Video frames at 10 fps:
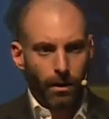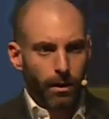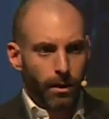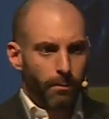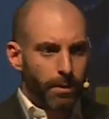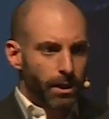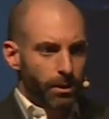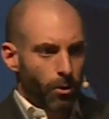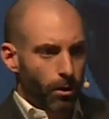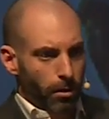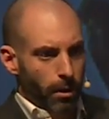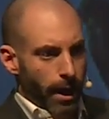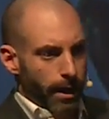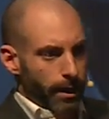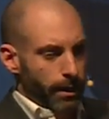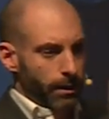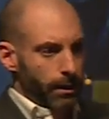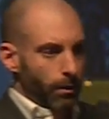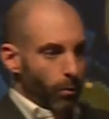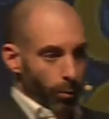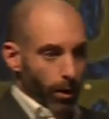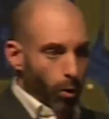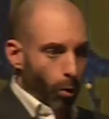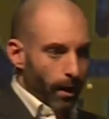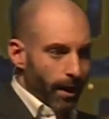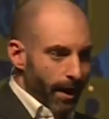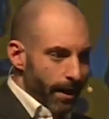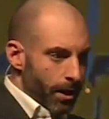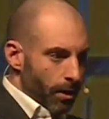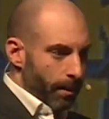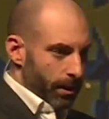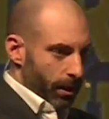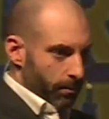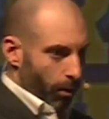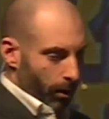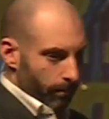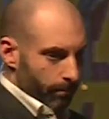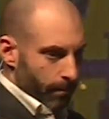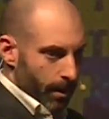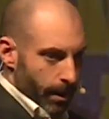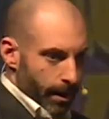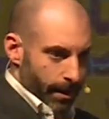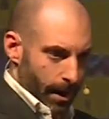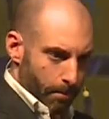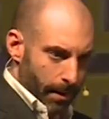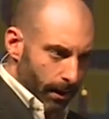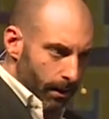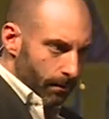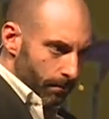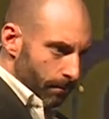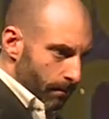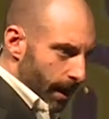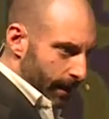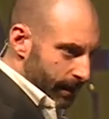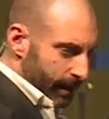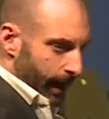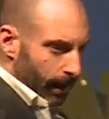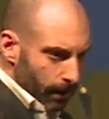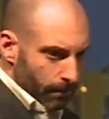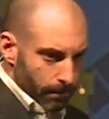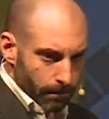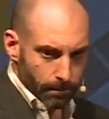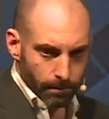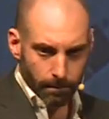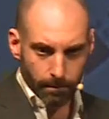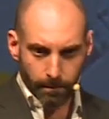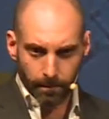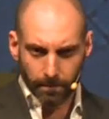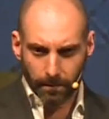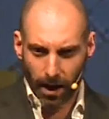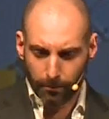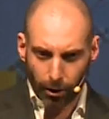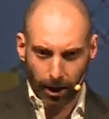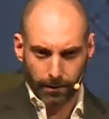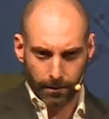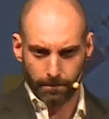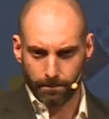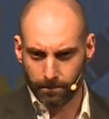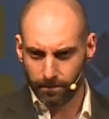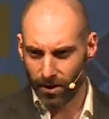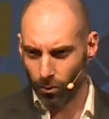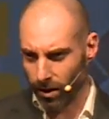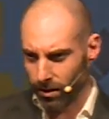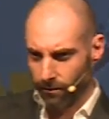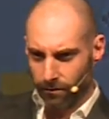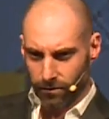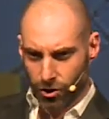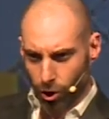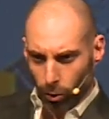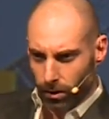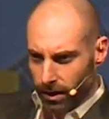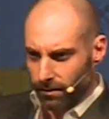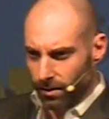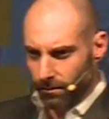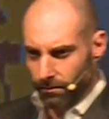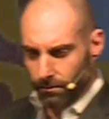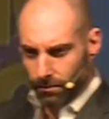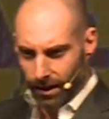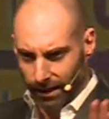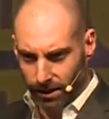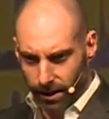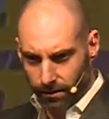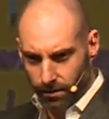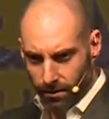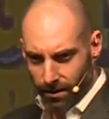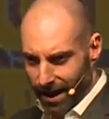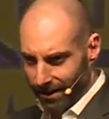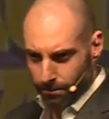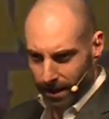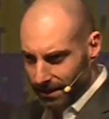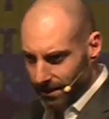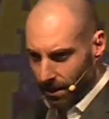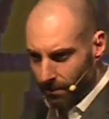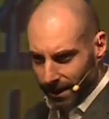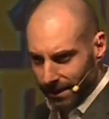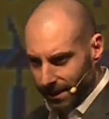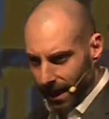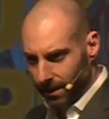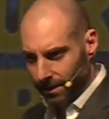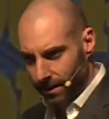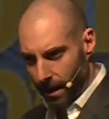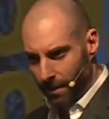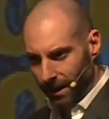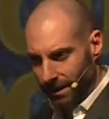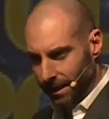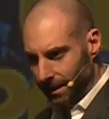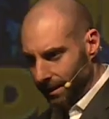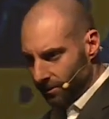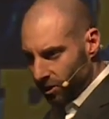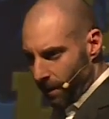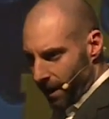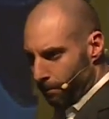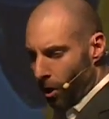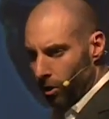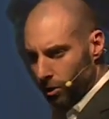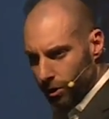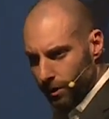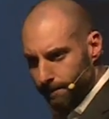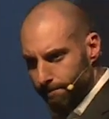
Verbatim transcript: their business model today is what we call a linear business model. They build and sell a product. And when they've sold it, that's it. At best, they might, say, they might sell some spare parts.